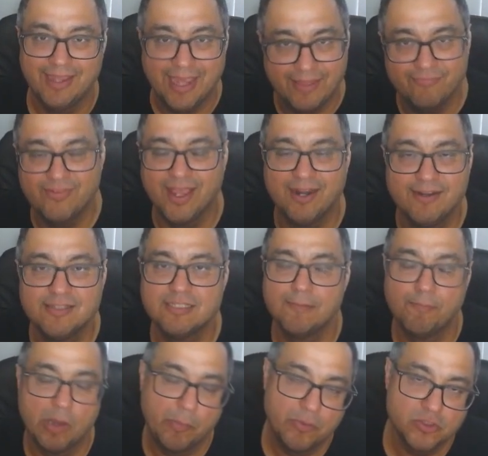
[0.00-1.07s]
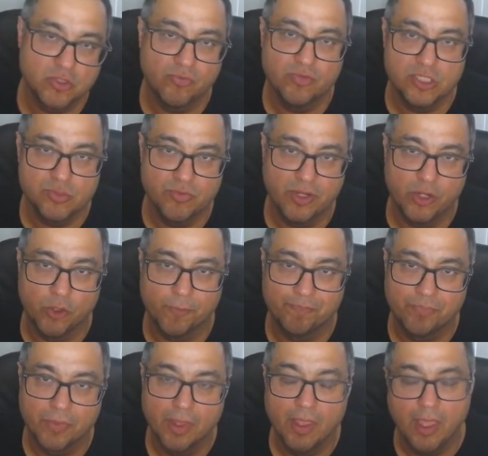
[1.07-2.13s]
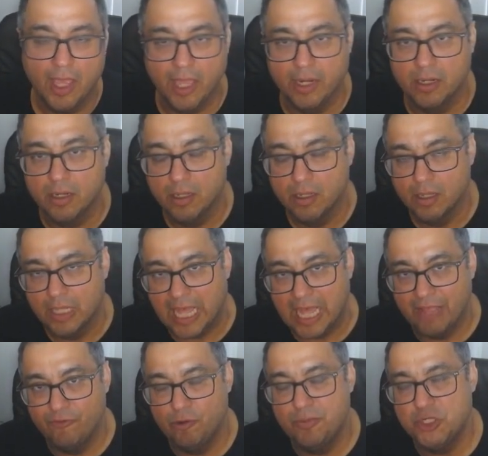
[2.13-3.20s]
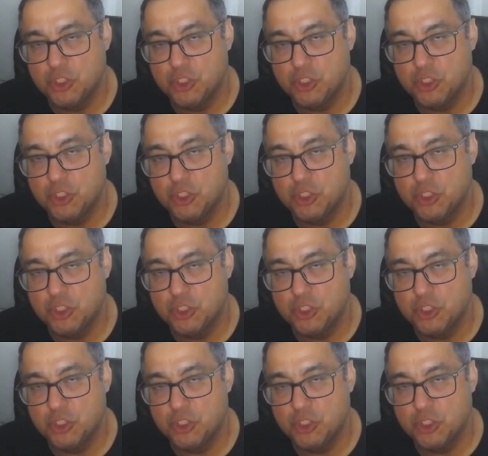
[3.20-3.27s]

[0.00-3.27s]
and that is the purpose of this video. And I will be